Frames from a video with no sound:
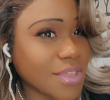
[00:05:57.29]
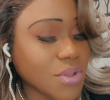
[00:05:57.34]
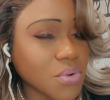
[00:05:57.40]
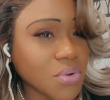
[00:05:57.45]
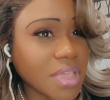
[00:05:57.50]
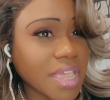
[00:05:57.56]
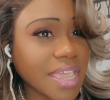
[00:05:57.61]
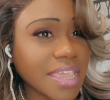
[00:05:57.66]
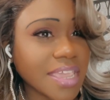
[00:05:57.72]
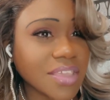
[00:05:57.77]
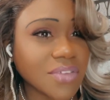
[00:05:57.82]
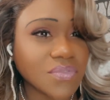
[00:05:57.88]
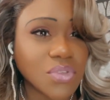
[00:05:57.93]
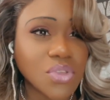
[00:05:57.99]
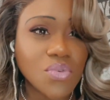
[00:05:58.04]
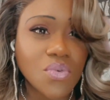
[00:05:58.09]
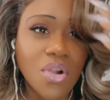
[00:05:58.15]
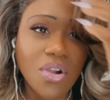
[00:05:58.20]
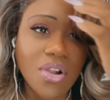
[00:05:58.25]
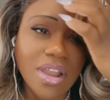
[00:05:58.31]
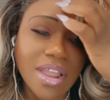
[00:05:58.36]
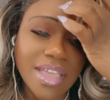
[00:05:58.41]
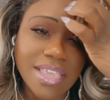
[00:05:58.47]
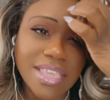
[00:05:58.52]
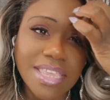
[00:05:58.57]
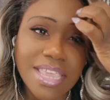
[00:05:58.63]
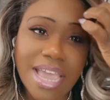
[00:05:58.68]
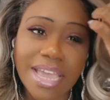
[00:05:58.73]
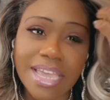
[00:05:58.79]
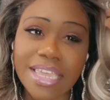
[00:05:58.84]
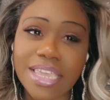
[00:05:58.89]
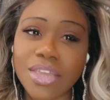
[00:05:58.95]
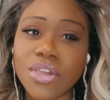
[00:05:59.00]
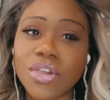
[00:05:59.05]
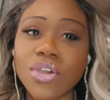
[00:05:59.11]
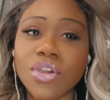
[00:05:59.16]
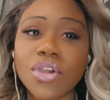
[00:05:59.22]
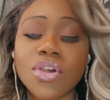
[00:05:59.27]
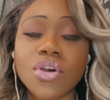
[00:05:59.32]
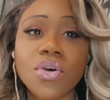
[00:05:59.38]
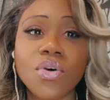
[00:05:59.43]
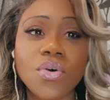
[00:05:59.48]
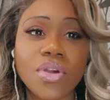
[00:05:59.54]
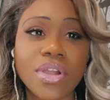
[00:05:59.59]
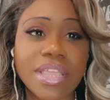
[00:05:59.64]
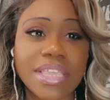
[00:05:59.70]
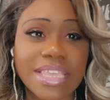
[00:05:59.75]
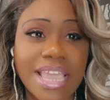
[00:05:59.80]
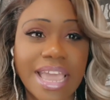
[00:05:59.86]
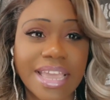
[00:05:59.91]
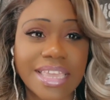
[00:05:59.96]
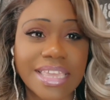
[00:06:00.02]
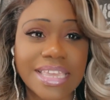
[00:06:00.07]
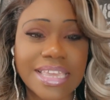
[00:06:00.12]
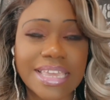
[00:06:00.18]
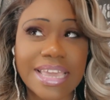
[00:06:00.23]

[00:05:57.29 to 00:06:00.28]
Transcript: Okay, if you are a yucky girl or a yucky